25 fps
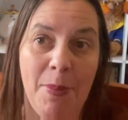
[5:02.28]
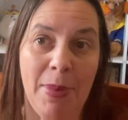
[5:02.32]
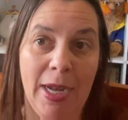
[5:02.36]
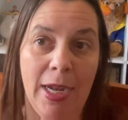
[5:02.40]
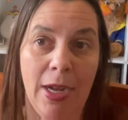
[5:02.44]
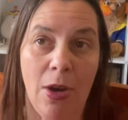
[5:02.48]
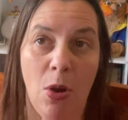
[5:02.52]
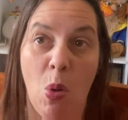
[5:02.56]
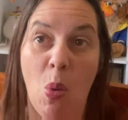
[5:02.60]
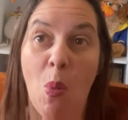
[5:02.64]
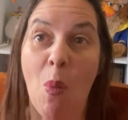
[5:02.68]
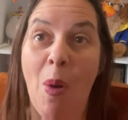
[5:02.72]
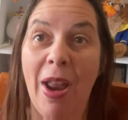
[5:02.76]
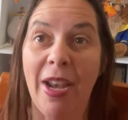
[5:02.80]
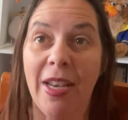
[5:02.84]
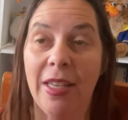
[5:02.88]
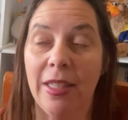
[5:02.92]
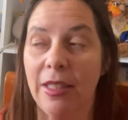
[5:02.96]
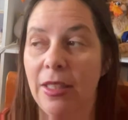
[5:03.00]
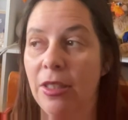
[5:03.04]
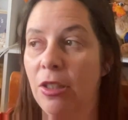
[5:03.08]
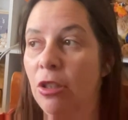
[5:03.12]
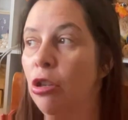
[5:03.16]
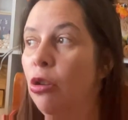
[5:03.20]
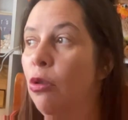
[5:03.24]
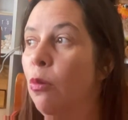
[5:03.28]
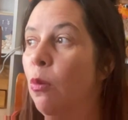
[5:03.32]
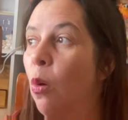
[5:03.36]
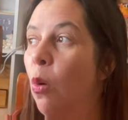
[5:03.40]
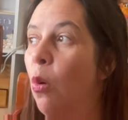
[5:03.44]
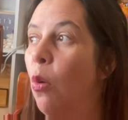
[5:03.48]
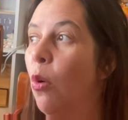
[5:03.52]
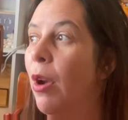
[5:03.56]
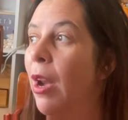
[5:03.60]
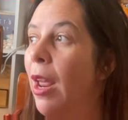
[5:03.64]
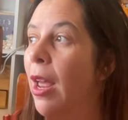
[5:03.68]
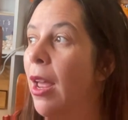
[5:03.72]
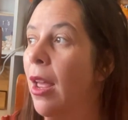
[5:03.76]
in at once to
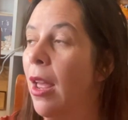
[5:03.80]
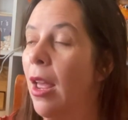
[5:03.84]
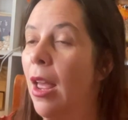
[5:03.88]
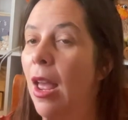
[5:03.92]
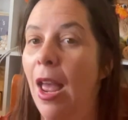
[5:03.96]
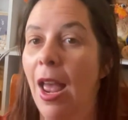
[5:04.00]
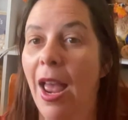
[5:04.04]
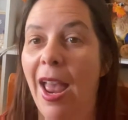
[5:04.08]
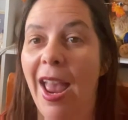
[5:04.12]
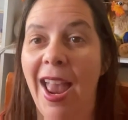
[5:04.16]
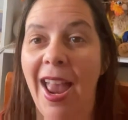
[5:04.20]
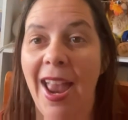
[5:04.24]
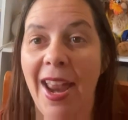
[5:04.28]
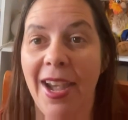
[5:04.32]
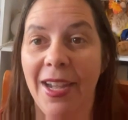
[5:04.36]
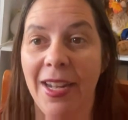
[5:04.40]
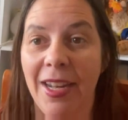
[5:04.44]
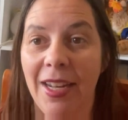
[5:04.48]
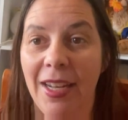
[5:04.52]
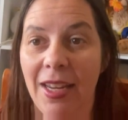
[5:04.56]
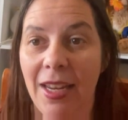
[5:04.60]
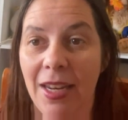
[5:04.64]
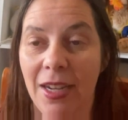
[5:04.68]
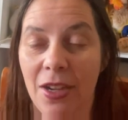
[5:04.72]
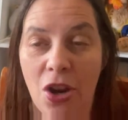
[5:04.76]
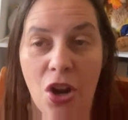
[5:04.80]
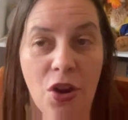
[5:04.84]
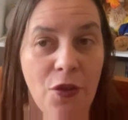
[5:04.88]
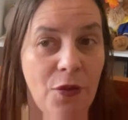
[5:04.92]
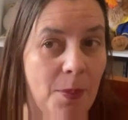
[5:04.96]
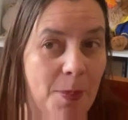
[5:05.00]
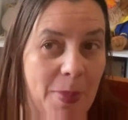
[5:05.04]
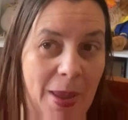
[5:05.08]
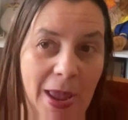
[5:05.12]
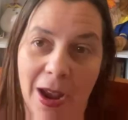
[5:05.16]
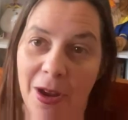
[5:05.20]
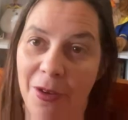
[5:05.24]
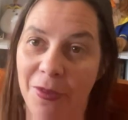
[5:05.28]
order and it can
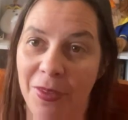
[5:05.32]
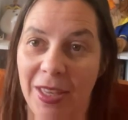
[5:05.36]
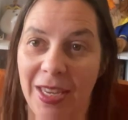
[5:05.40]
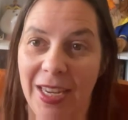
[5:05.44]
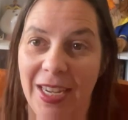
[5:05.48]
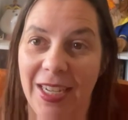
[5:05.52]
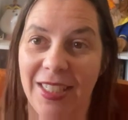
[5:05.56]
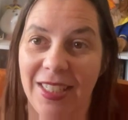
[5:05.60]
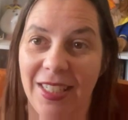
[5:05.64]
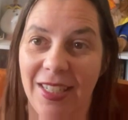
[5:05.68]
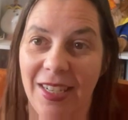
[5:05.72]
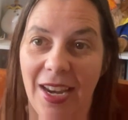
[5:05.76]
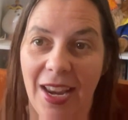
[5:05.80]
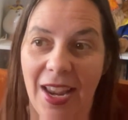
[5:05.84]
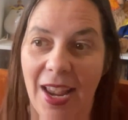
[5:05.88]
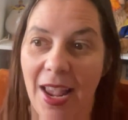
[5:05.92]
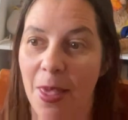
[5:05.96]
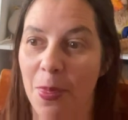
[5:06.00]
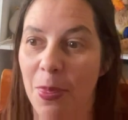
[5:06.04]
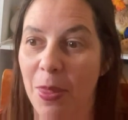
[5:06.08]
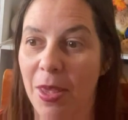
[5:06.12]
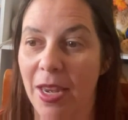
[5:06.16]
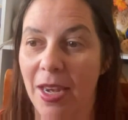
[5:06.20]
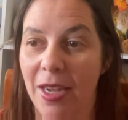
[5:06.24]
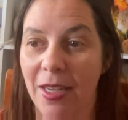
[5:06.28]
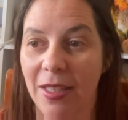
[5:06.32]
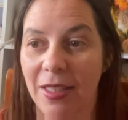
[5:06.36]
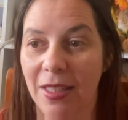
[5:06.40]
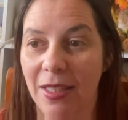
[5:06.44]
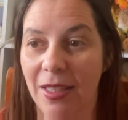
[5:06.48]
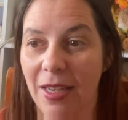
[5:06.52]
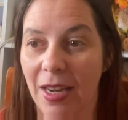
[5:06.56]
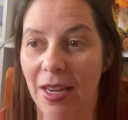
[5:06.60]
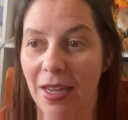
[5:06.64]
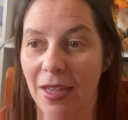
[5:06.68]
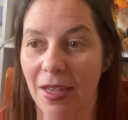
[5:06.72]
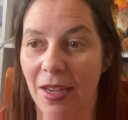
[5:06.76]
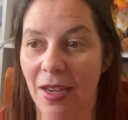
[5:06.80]
overpower the internet, and the
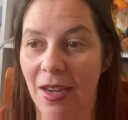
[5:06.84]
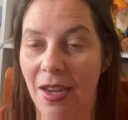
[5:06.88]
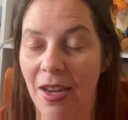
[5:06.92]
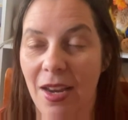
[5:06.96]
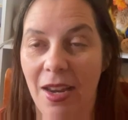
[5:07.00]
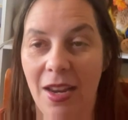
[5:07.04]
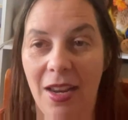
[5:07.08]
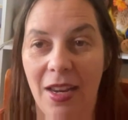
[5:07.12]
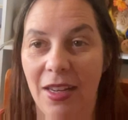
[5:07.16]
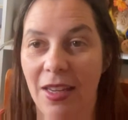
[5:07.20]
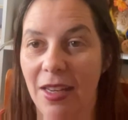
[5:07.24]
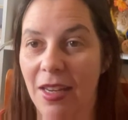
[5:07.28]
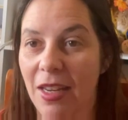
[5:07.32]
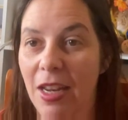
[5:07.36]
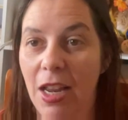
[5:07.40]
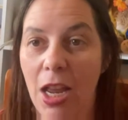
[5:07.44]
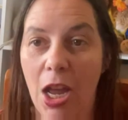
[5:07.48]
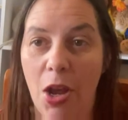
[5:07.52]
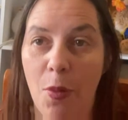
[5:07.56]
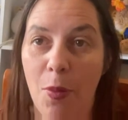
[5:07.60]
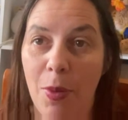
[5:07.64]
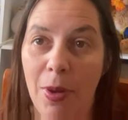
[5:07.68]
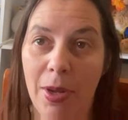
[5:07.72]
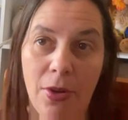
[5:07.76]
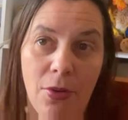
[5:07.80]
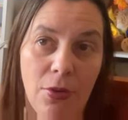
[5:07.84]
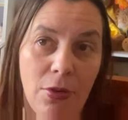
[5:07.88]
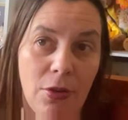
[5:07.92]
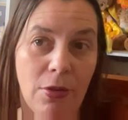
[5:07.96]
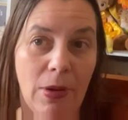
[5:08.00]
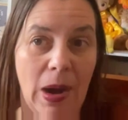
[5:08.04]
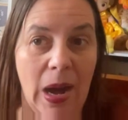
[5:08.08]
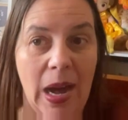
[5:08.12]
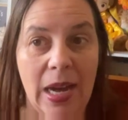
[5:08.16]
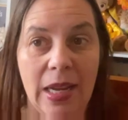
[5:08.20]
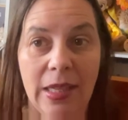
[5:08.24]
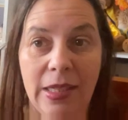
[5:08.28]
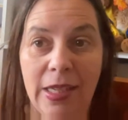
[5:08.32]
internet can go a little
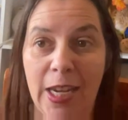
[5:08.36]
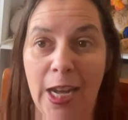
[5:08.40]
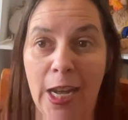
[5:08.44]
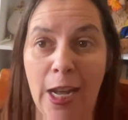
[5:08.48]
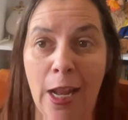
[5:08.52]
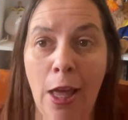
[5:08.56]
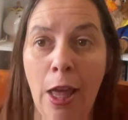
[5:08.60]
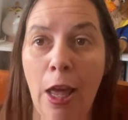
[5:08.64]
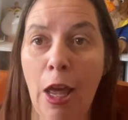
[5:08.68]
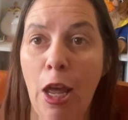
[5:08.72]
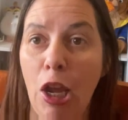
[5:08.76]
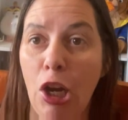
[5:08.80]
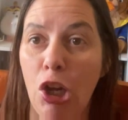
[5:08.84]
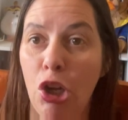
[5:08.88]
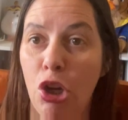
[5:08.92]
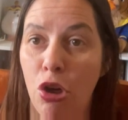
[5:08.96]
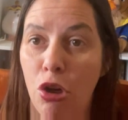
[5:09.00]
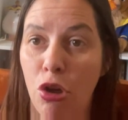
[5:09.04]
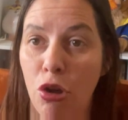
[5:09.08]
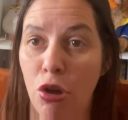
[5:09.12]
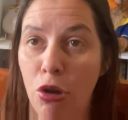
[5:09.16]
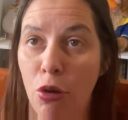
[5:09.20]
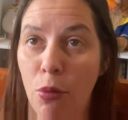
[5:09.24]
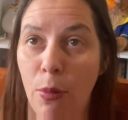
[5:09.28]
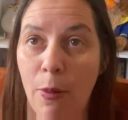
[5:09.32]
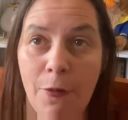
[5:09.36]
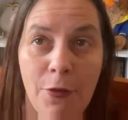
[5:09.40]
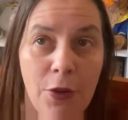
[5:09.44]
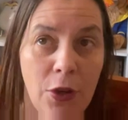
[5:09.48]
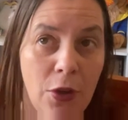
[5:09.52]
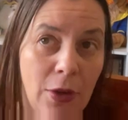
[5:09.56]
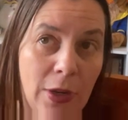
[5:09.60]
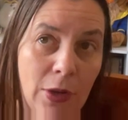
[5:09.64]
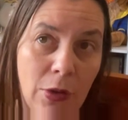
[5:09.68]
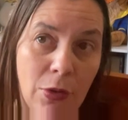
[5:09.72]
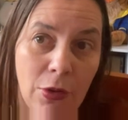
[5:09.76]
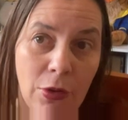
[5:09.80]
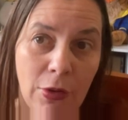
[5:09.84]
crazy, do a few
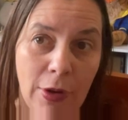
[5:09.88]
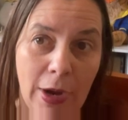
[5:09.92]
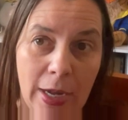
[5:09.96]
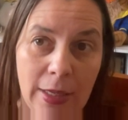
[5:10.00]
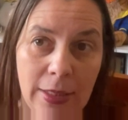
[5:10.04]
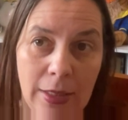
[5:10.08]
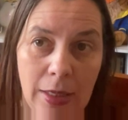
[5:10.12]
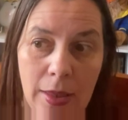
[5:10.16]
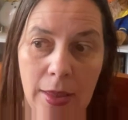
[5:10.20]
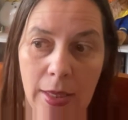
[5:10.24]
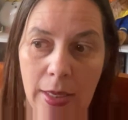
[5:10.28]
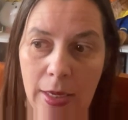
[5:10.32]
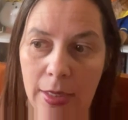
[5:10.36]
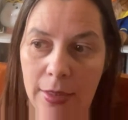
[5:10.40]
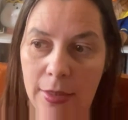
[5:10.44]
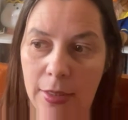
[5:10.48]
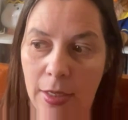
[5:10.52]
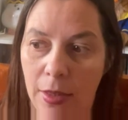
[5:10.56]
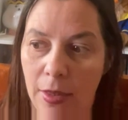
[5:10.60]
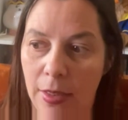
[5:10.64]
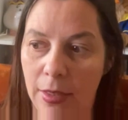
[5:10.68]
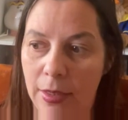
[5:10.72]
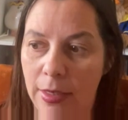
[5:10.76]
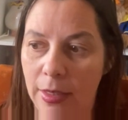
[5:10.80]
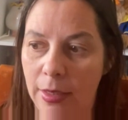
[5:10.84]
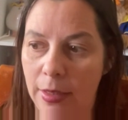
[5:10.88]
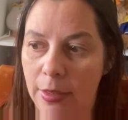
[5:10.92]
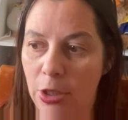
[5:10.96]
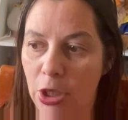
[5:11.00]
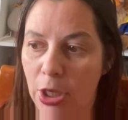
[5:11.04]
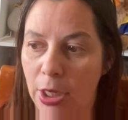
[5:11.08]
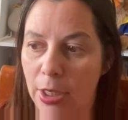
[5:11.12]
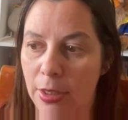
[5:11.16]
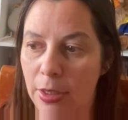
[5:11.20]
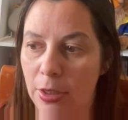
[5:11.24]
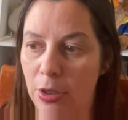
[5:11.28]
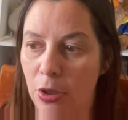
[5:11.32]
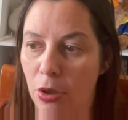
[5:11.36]
little crazy things. So this is
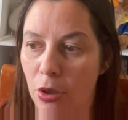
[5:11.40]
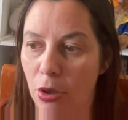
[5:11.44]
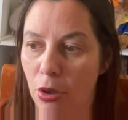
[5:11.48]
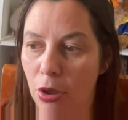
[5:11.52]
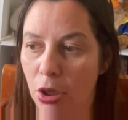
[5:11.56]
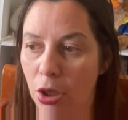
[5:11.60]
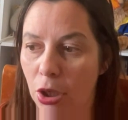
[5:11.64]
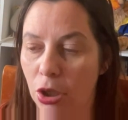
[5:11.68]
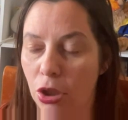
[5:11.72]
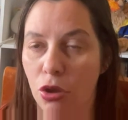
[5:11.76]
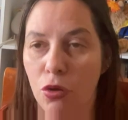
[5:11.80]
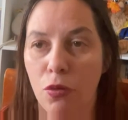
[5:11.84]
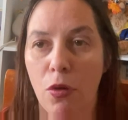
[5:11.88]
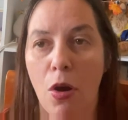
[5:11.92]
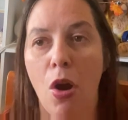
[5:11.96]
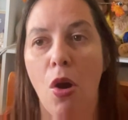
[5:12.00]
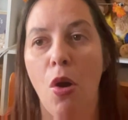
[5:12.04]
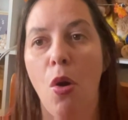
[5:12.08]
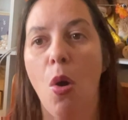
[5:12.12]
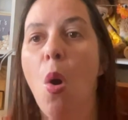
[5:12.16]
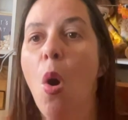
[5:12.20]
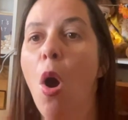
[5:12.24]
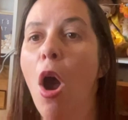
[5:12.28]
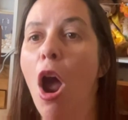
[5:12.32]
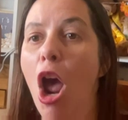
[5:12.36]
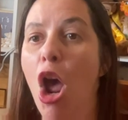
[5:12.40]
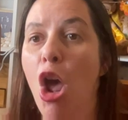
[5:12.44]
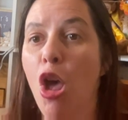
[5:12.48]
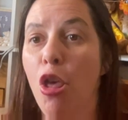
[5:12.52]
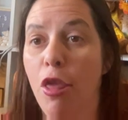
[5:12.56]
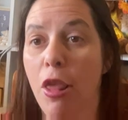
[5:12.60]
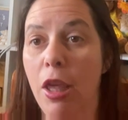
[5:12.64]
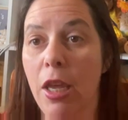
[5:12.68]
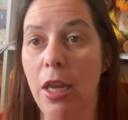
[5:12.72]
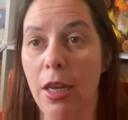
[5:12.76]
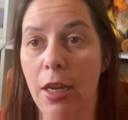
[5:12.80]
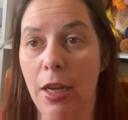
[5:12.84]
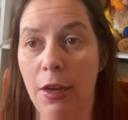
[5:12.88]
just to control
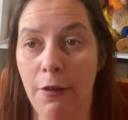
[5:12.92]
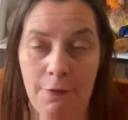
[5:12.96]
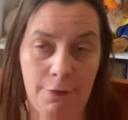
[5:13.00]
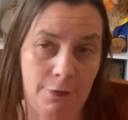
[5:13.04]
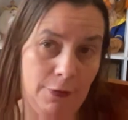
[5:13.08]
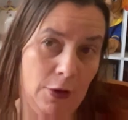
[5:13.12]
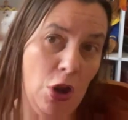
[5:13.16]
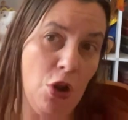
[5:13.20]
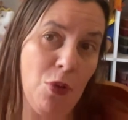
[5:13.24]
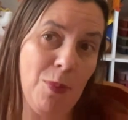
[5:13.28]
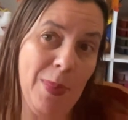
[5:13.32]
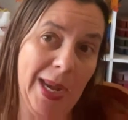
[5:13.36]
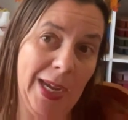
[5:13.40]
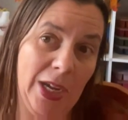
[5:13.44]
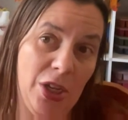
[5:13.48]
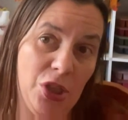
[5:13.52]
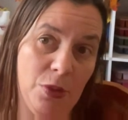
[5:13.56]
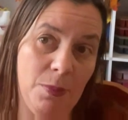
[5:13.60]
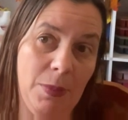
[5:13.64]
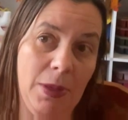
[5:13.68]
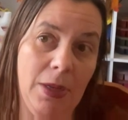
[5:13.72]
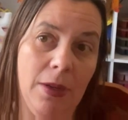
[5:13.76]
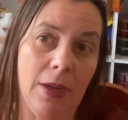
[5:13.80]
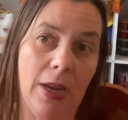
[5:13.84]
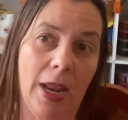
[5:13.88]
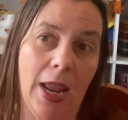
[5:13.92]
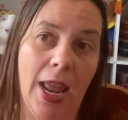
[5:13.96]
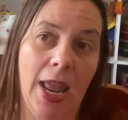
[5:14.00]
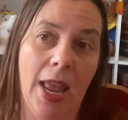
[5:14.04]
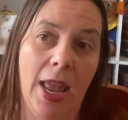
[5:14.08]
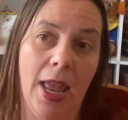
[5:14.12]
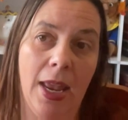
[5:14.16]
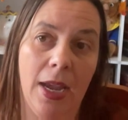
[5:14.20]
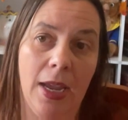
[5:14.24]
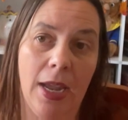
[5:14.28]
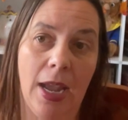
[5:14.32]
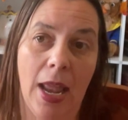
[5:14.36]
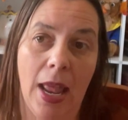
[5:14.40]
the flow management
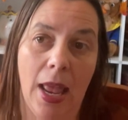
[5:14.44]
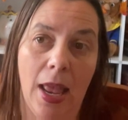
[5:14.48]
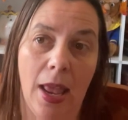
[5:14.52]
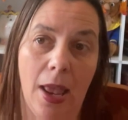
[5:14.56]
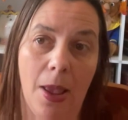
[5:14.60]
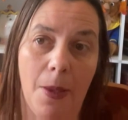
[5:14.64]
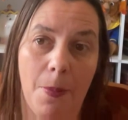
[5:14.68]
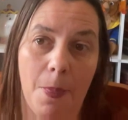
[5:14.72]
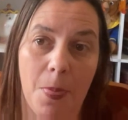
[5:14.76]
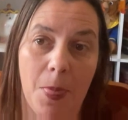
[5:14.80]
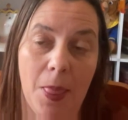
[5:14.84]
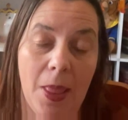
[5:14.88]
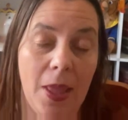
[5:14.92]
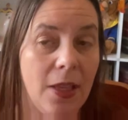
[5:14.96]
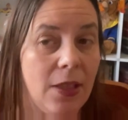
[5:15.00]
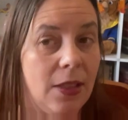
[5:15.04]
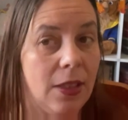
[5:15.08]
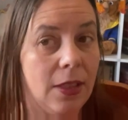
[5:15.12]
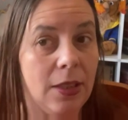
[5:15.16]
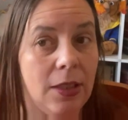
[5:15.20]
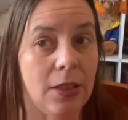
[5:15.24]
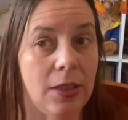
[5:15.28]
and to